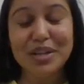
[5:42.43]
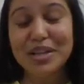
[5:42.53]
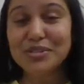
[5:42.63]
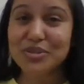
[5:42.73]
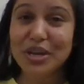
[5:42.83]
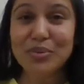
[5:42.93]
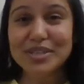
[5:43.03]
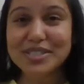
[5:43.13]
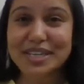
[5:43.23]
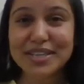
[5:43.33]
So now
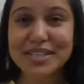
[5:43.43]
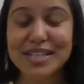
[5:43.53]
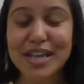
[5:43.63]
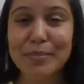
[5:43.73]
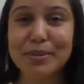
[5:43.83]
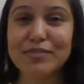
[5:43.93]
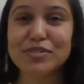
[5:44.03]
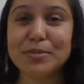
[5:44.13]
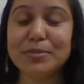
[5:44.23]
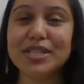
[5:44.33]
let's take an example. If
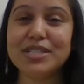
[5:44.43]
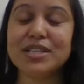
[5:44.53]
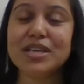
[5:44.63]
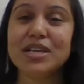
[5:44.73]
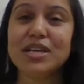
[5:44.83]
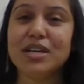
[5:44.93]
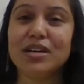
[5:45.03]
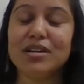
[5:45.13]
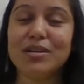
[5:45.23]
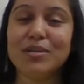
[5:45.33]
somebody has
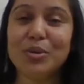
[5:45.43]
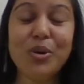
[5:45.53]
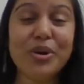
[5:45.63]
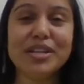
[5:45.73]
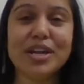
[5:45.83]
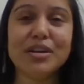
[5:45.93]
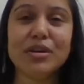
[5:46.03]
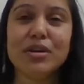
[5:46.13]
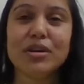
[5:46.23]
heard that